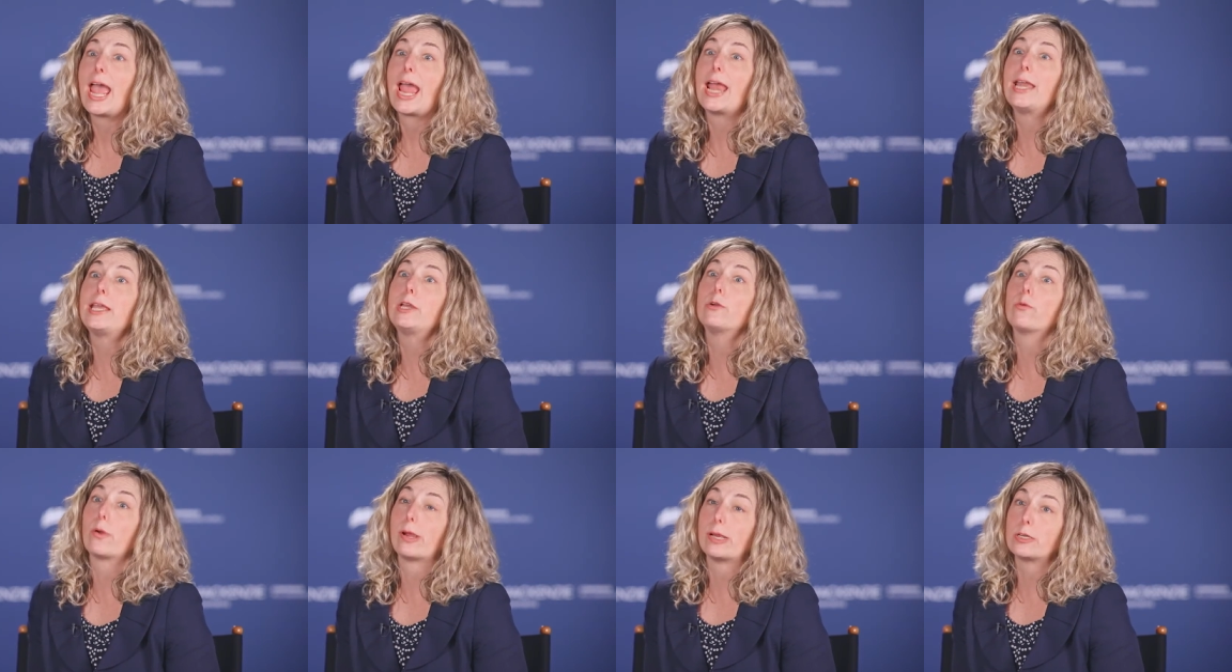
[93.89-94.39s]

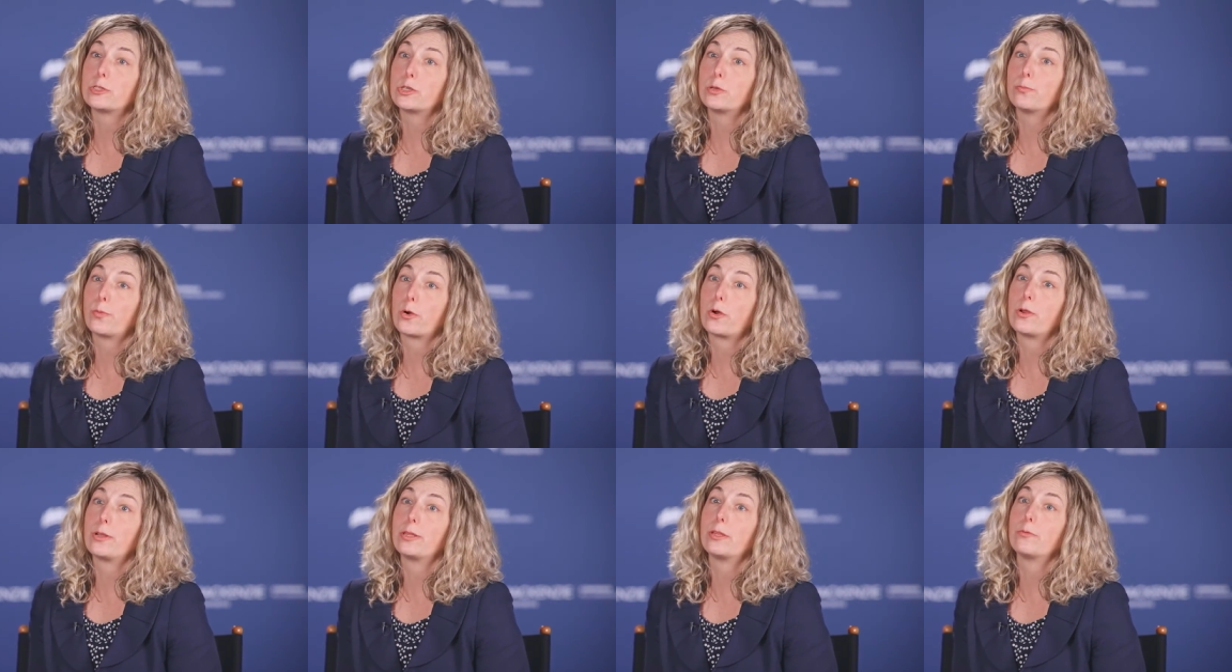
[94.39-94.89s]
Any grant
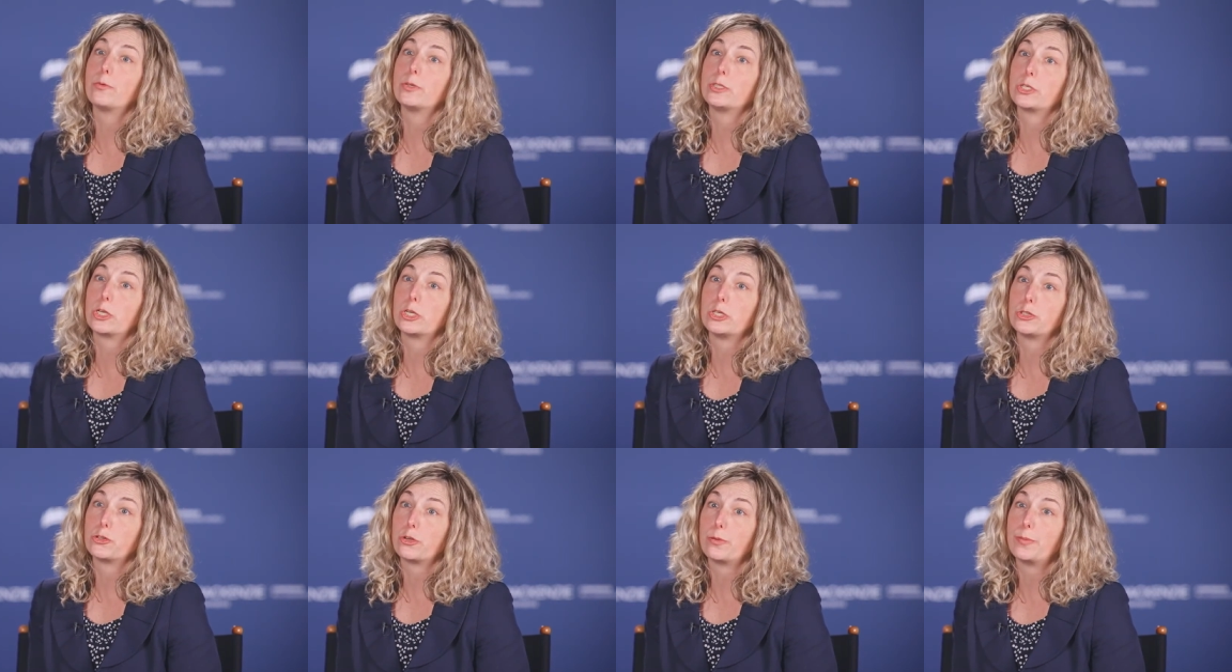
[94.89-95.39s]
or bond that
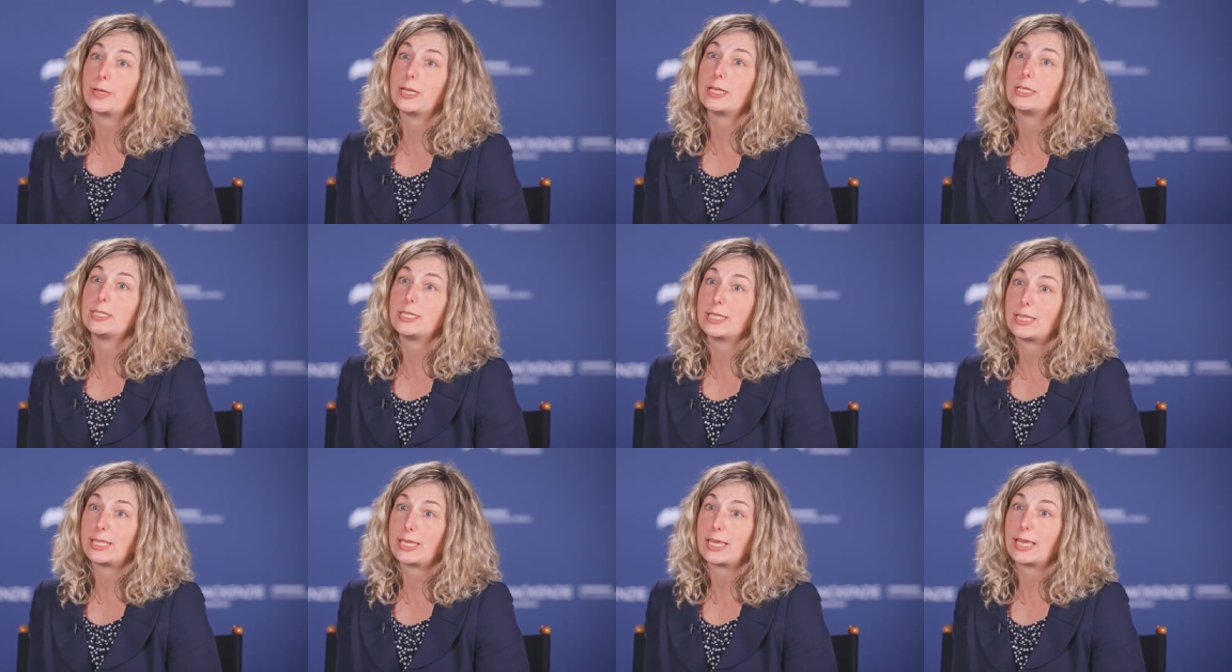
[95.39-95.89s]
was
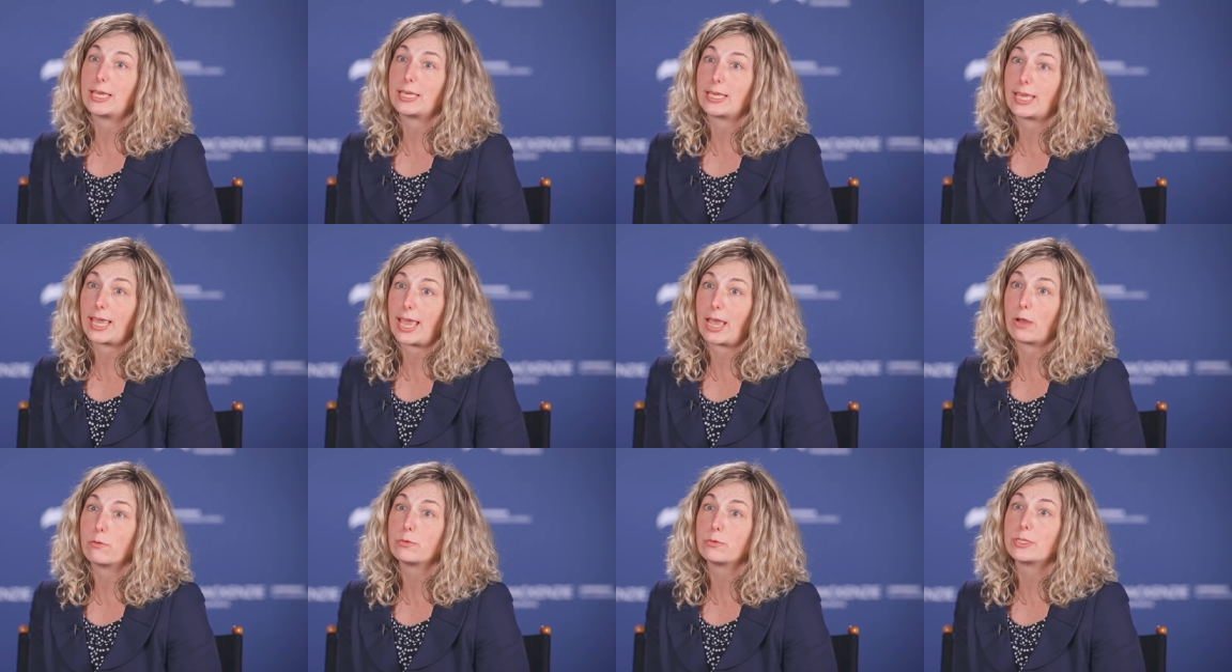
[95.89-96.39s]
contributed to the
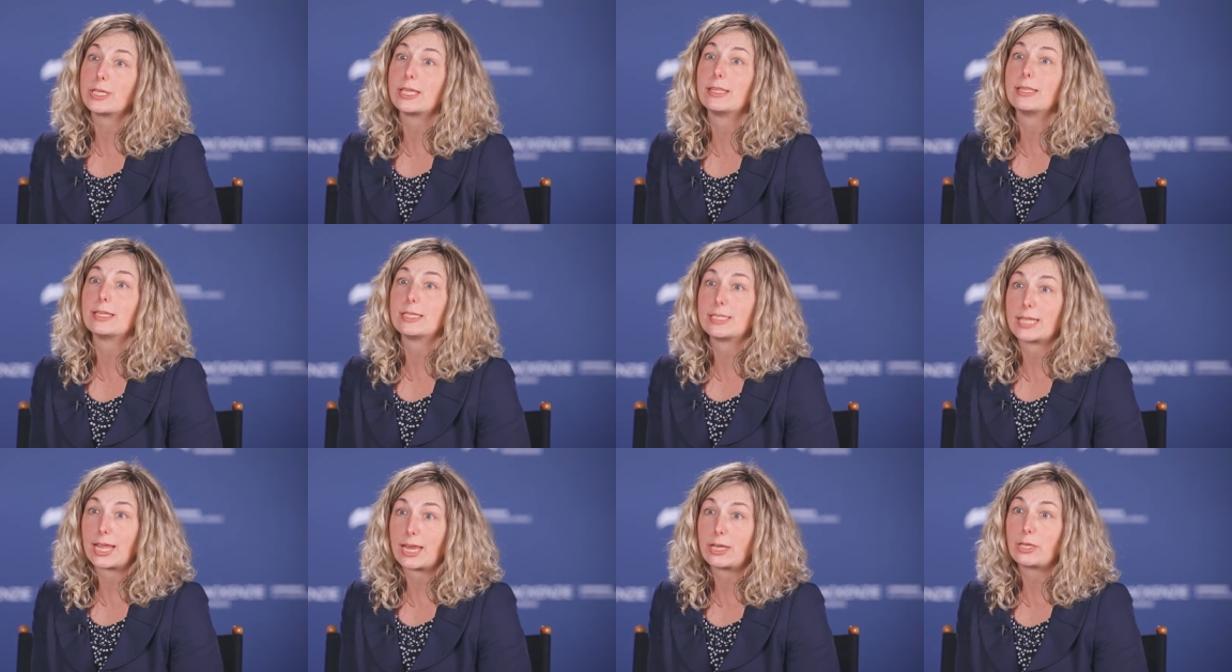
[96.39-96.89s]
account in
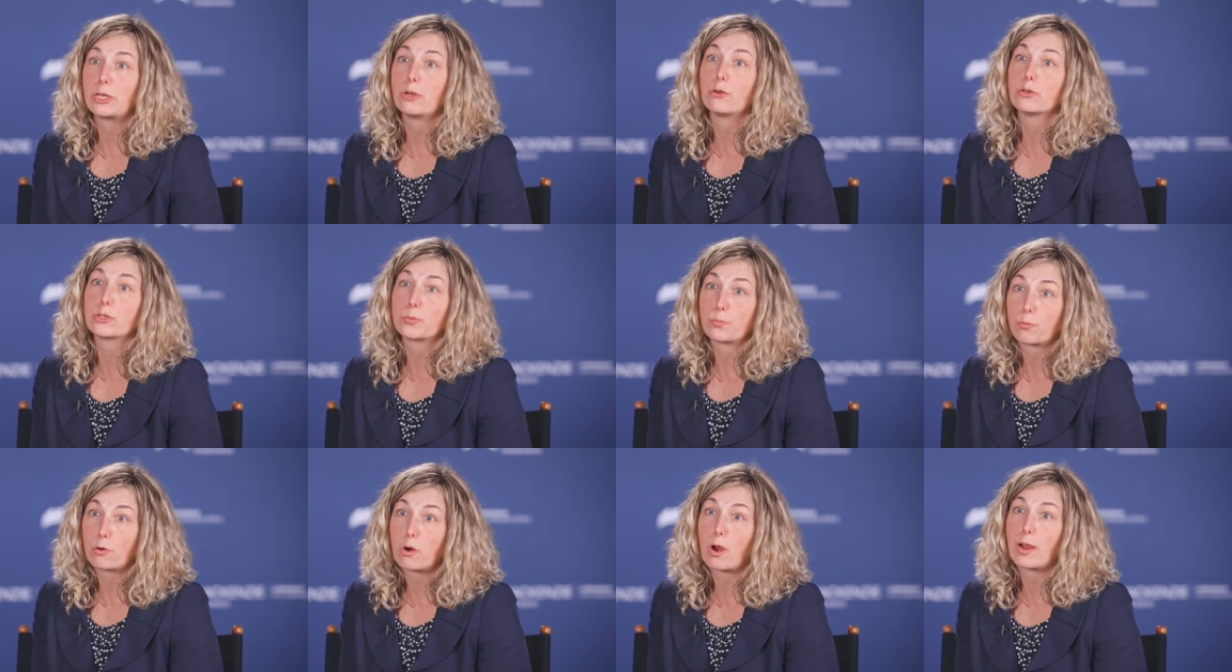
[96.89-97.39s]
the 10
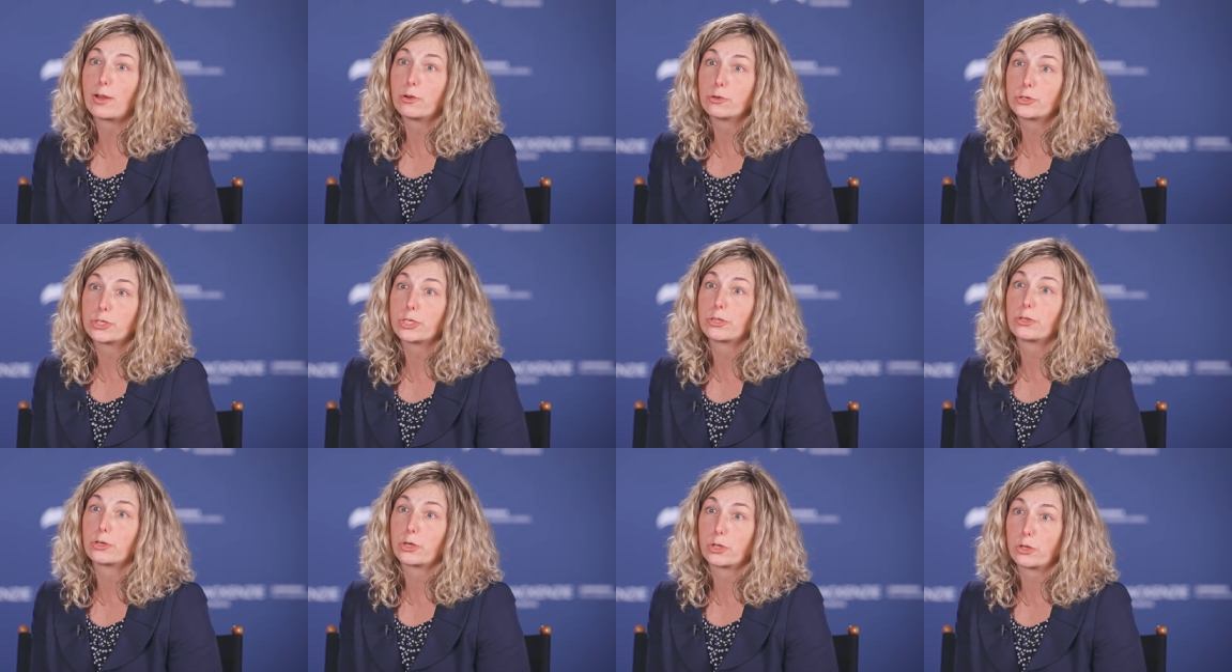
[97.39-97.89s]
years prior
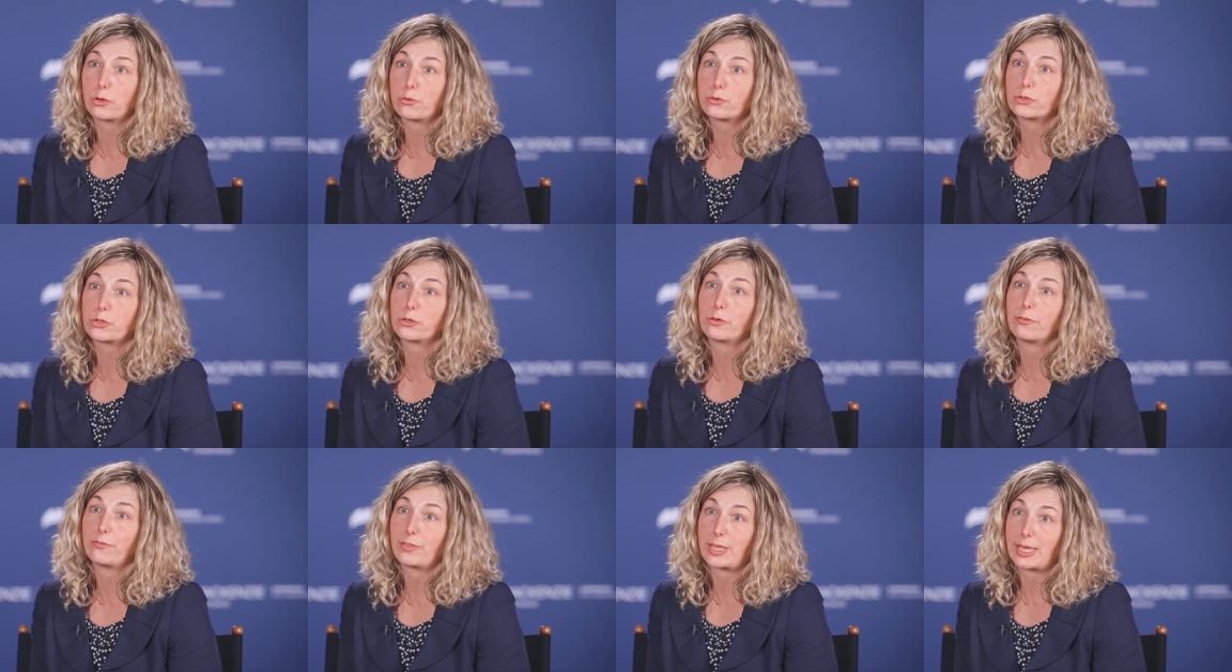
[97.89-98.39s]
to the
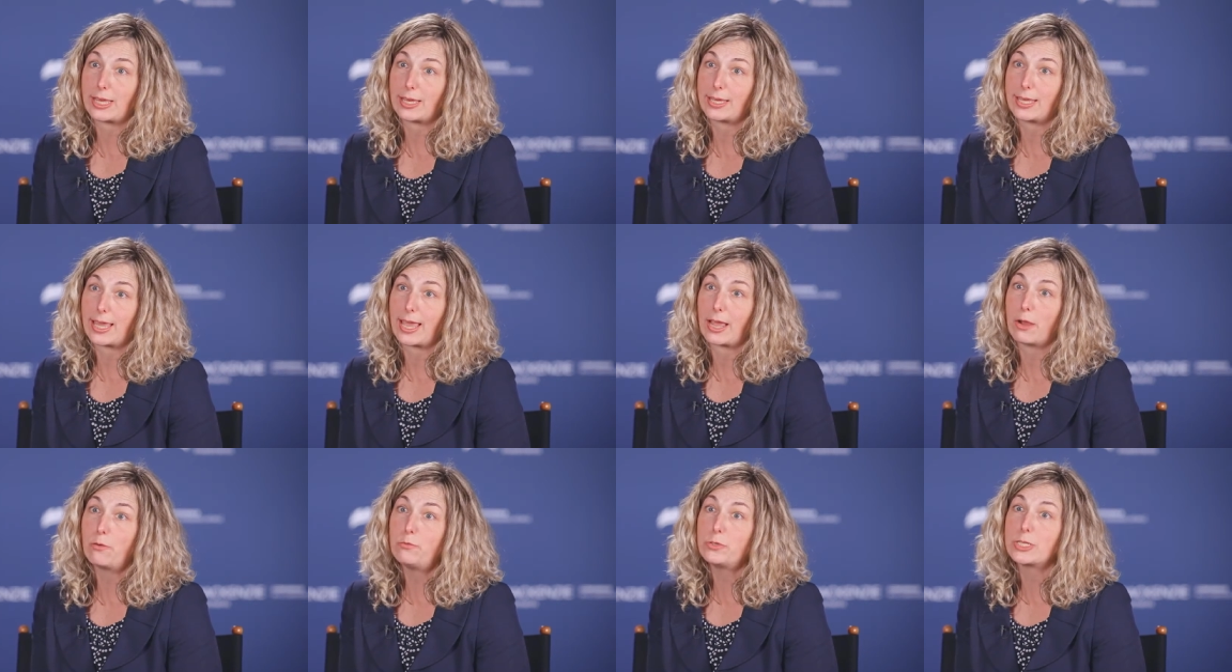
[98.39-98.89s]
closure of the
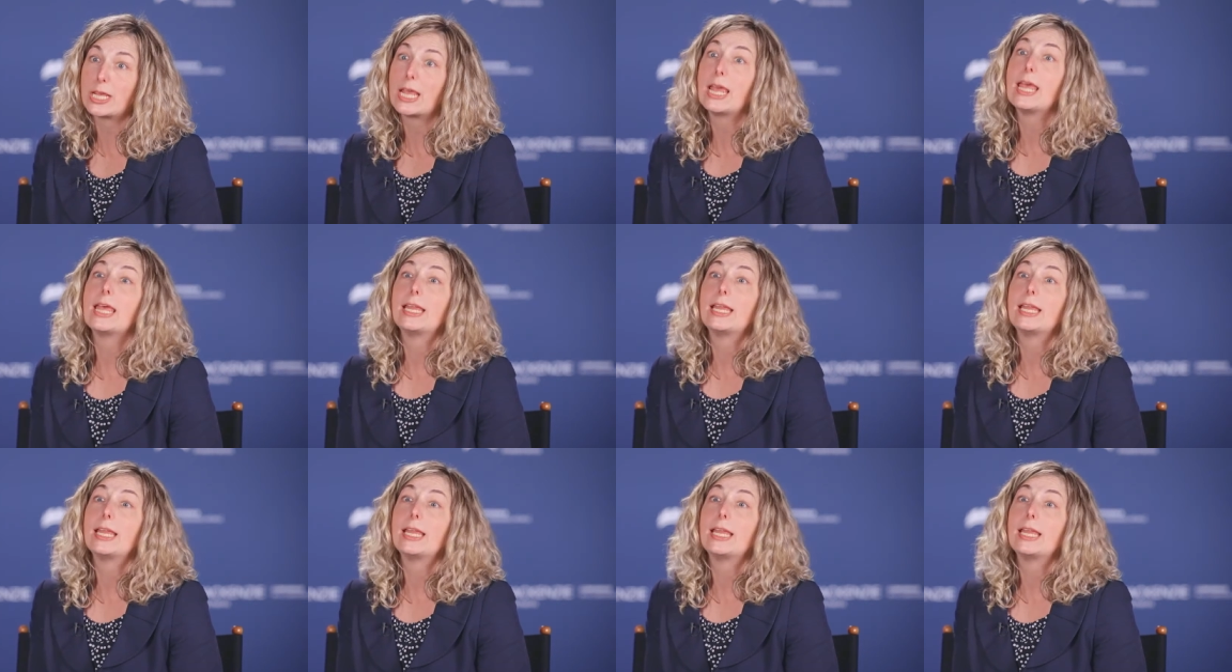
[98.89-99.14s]
account